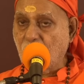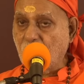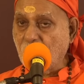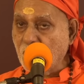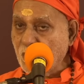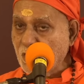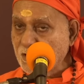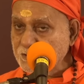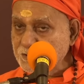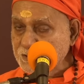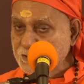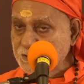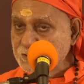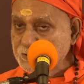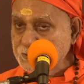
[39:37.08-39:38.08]

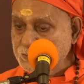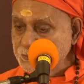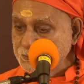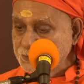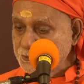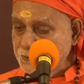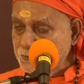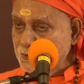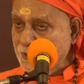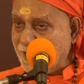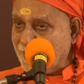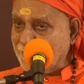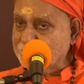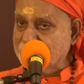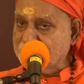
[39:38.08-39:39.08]
or should you
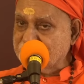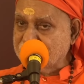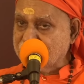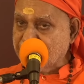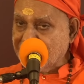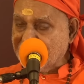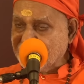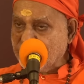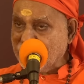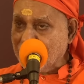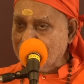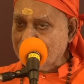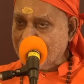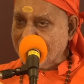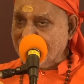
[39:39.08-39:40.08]
have the
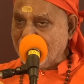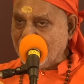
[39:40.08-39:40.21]
viveka by